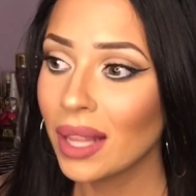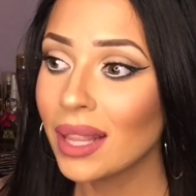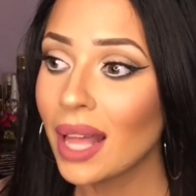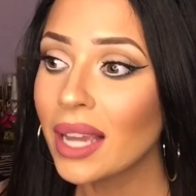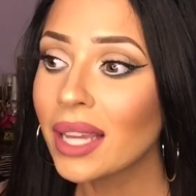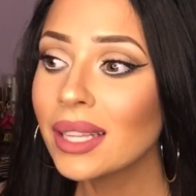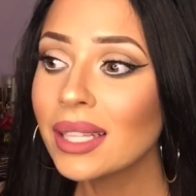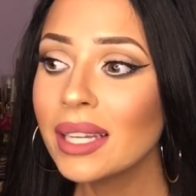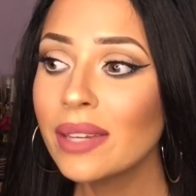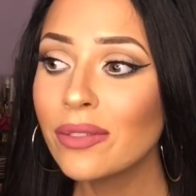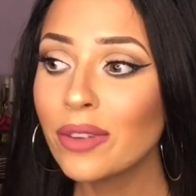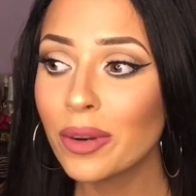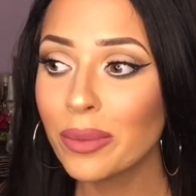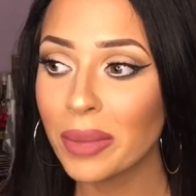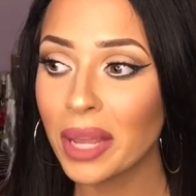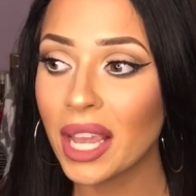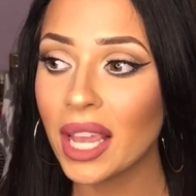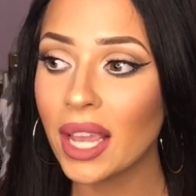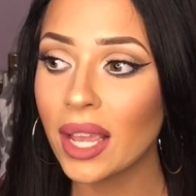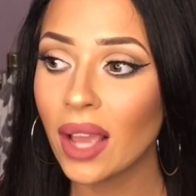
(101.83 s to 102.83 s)
Luckily for
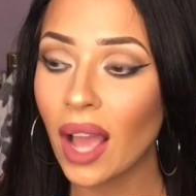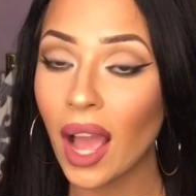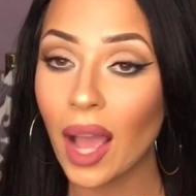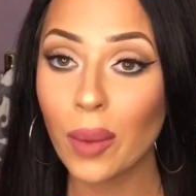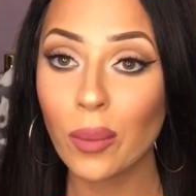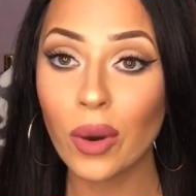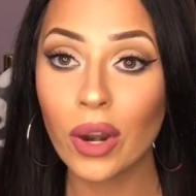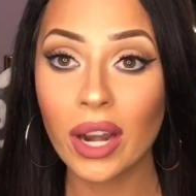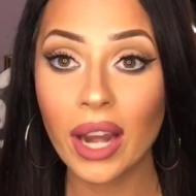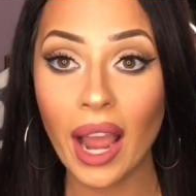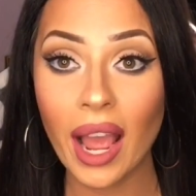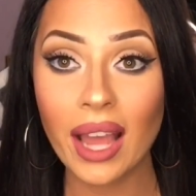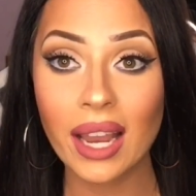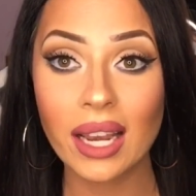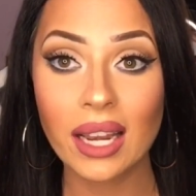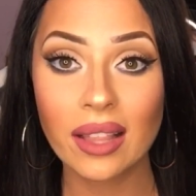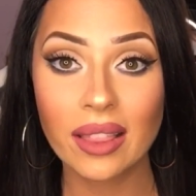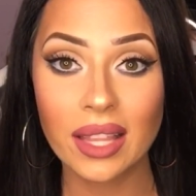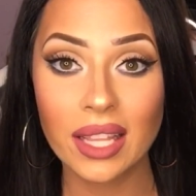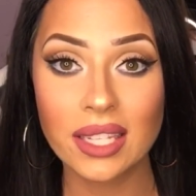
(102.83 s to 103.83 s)
me, I work
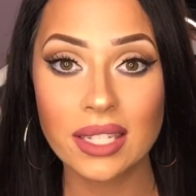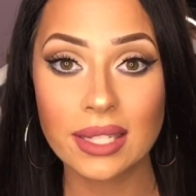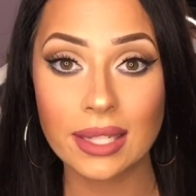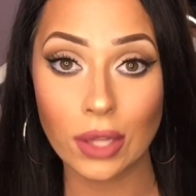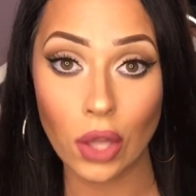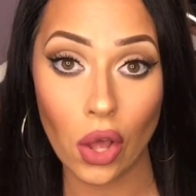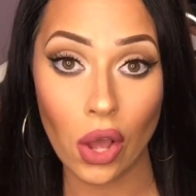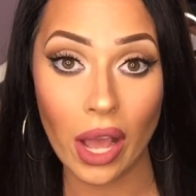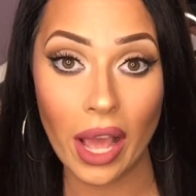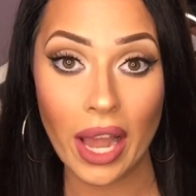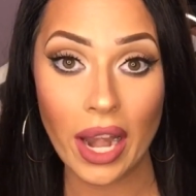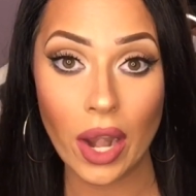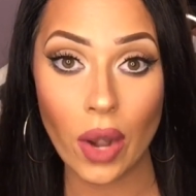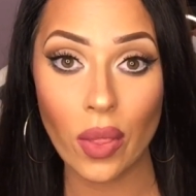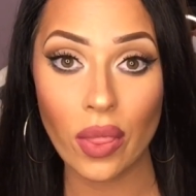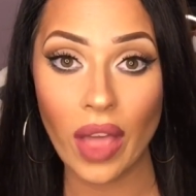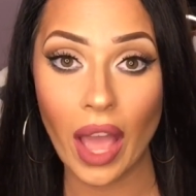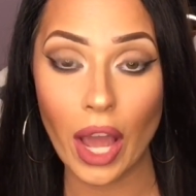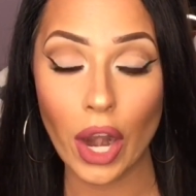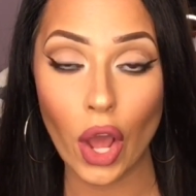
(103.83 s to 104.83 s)
at the salon
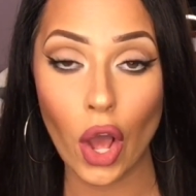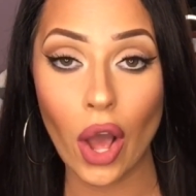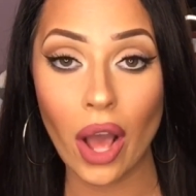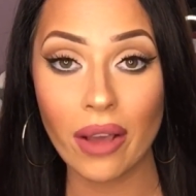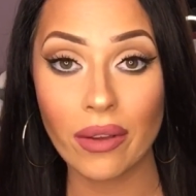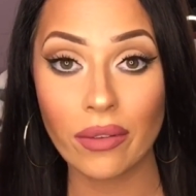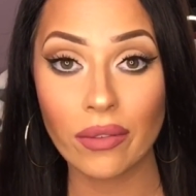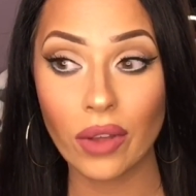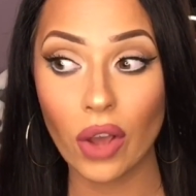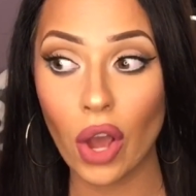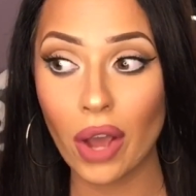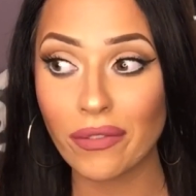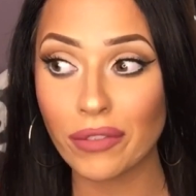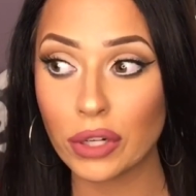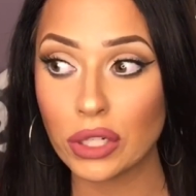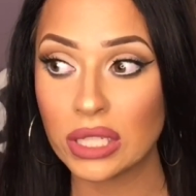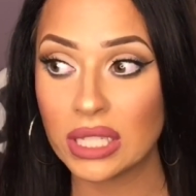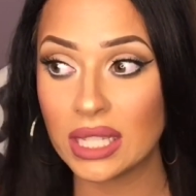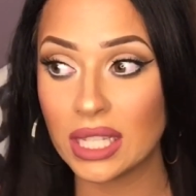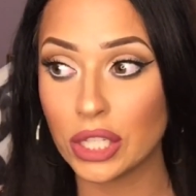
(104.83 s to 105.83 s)
that
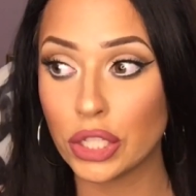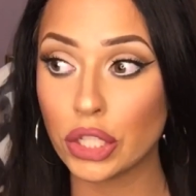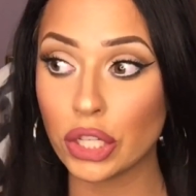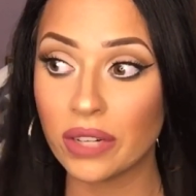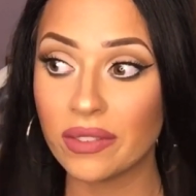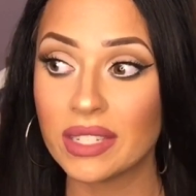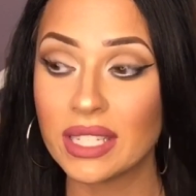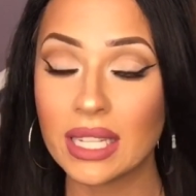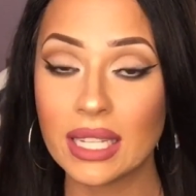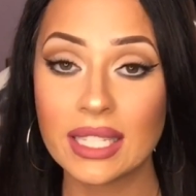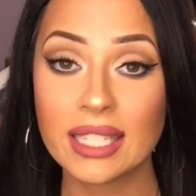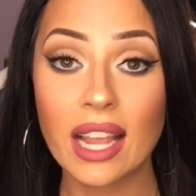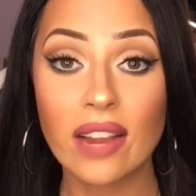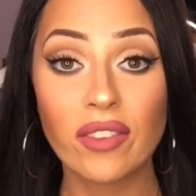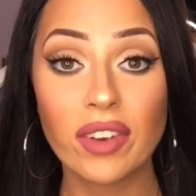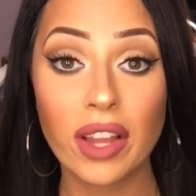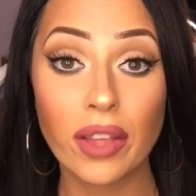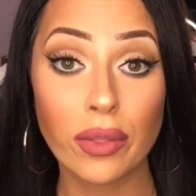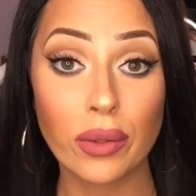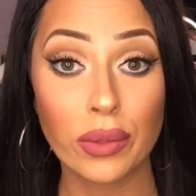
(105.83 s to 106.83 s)
offers the services
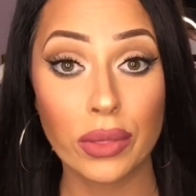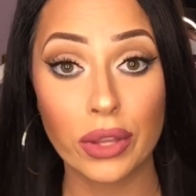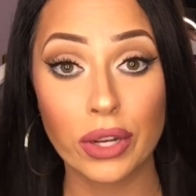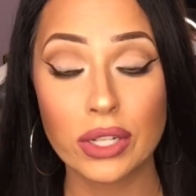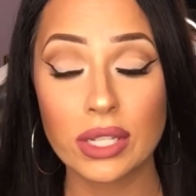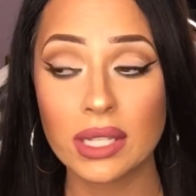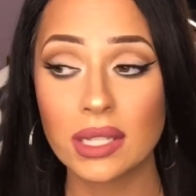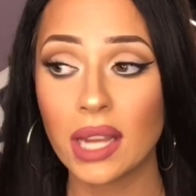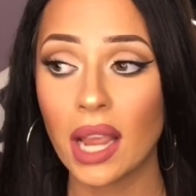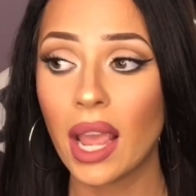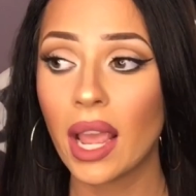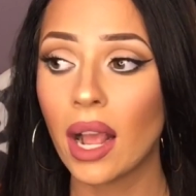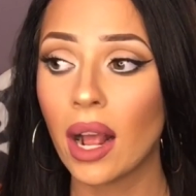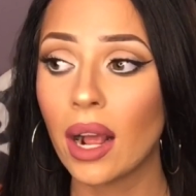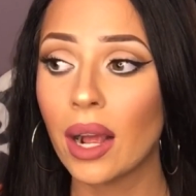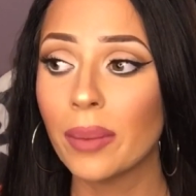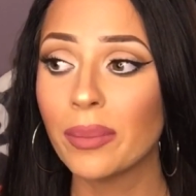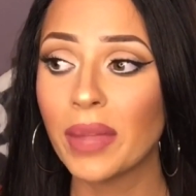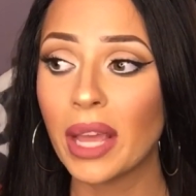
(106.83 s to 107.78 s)
every other Thursday.